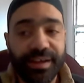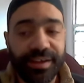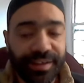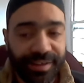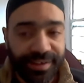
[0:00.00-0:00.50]

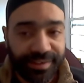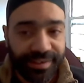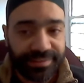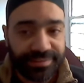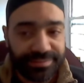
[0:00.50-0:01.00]

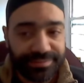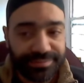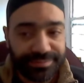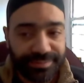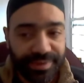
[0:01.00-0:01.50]
I
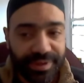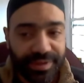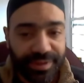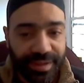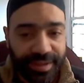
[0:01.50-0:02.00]

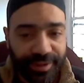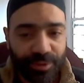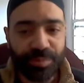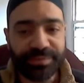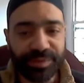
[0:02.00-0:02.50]
I
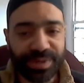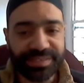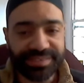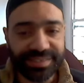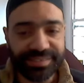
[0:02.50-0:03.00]
hope
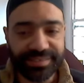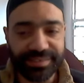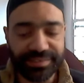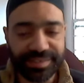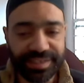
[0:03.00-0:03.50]
everybody
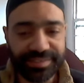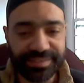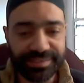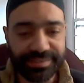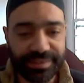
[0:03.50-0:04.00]
sees
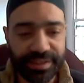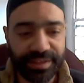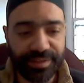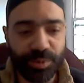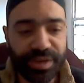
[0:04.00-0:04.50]
the